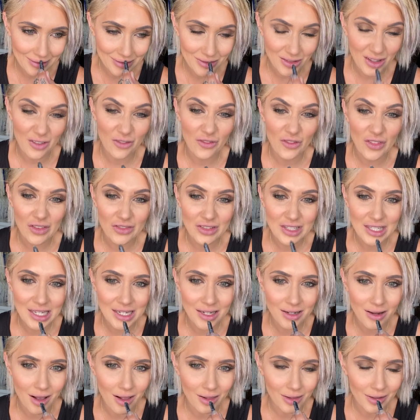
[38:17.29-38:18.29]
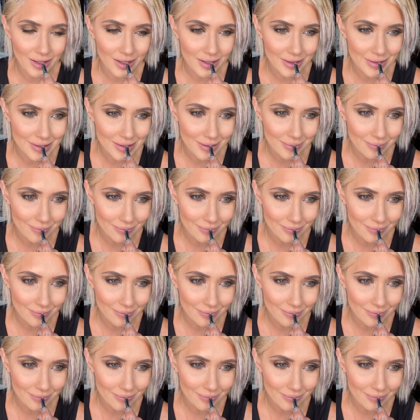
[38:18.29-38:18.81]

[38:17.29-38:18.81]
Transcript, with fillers: It's only $15.